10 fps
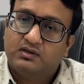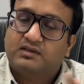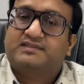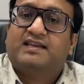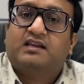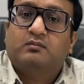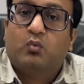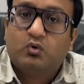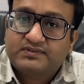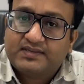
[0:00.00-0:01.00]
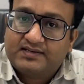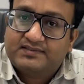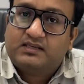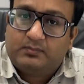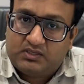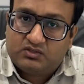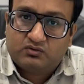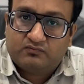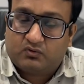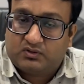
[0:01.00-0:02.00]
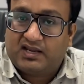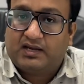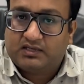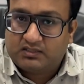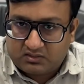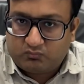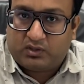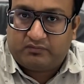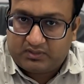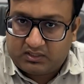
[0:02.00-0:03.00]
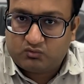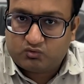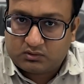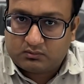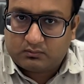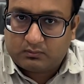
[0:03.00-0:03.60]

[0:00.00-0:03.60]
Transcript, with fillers: send both sides image for the identity verification